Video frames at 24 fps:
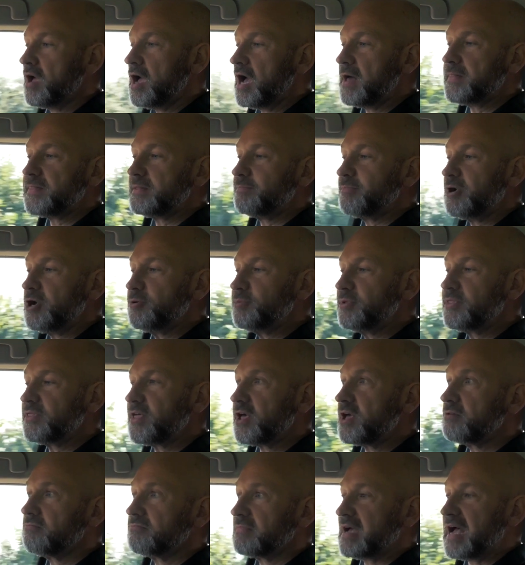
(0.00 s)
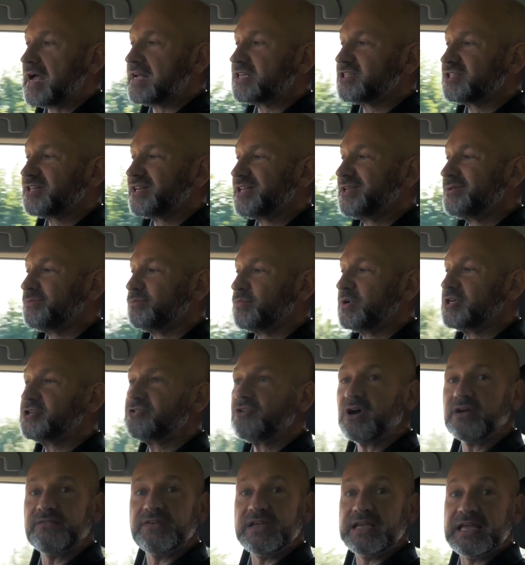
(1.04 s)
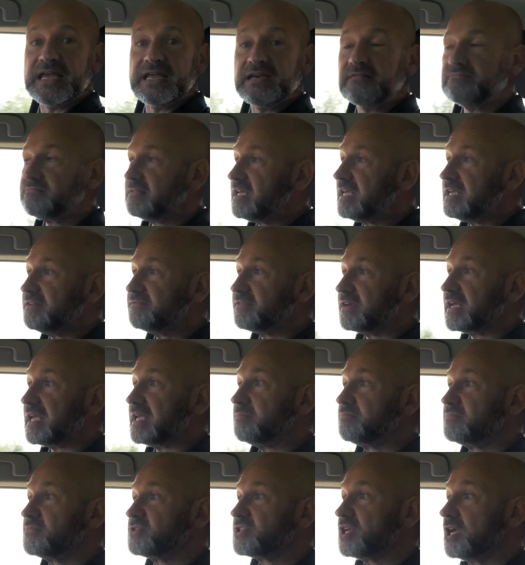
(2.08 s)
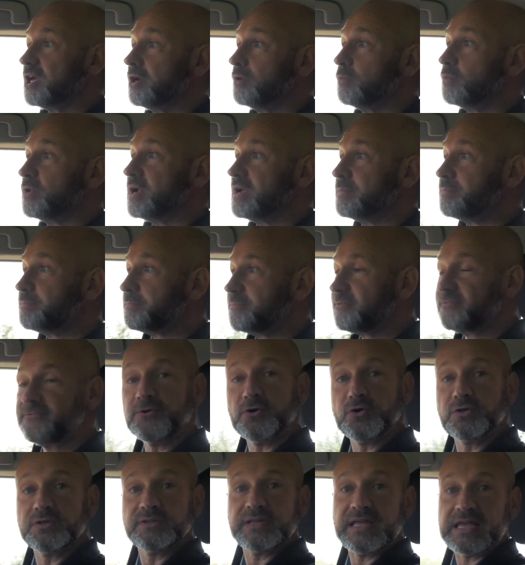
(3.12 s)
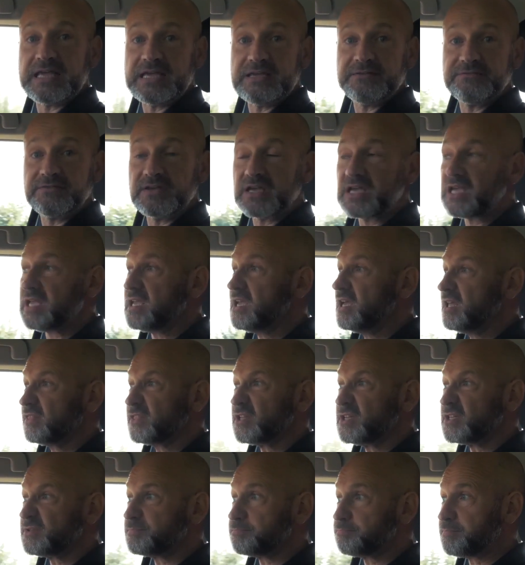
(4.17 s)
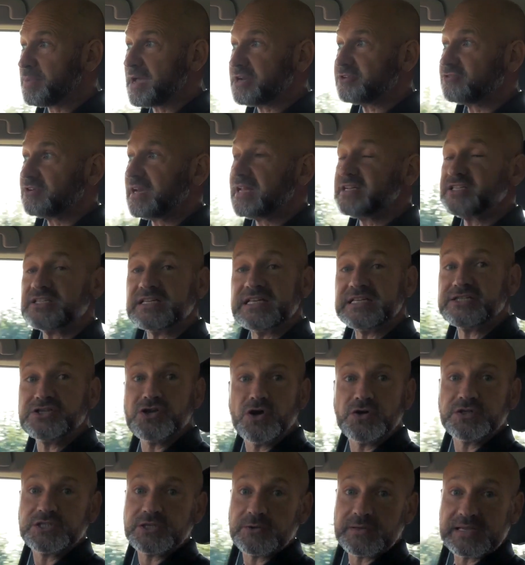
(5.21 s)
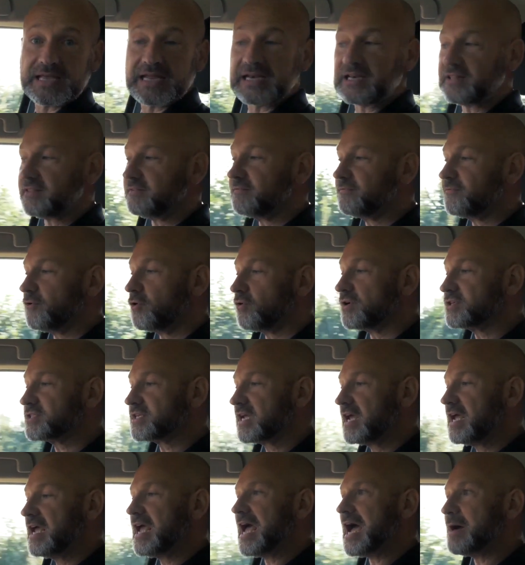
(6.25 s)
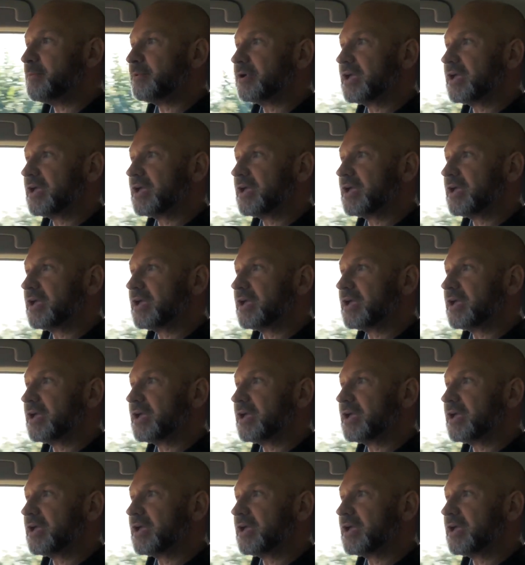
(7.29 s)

At the moment though, actually we're driving in EV. So we're full EV, the petrol engine is not doing anything for us, and